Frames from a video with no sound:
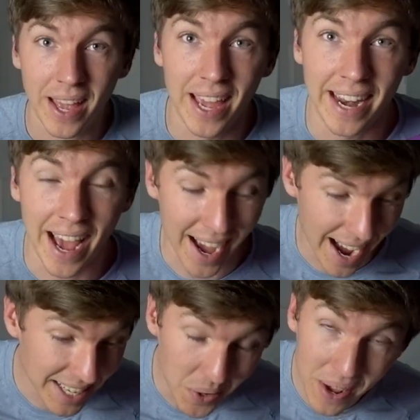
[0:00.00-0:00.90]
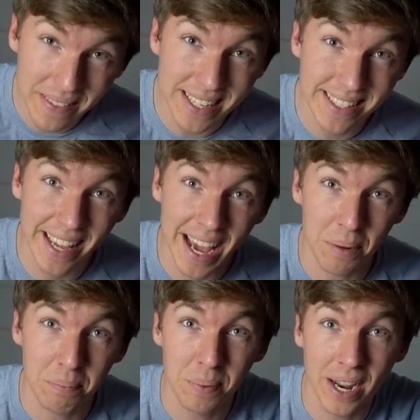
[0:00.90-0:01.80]
And I don't have these
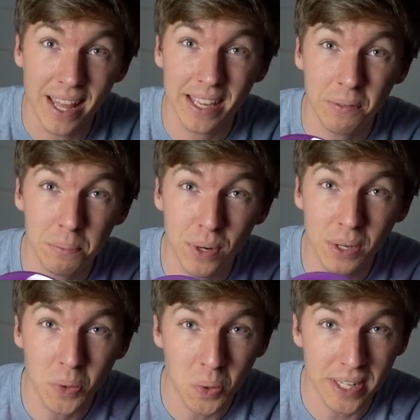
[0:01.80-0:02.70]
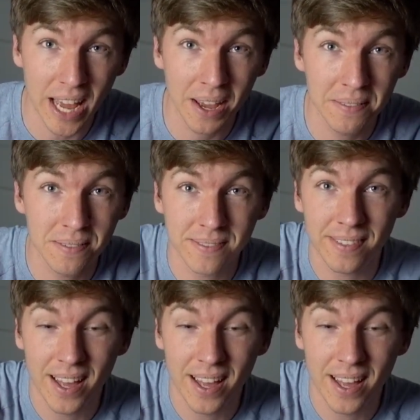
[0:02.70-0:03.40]
yet, but I think it'd be pretty cool to have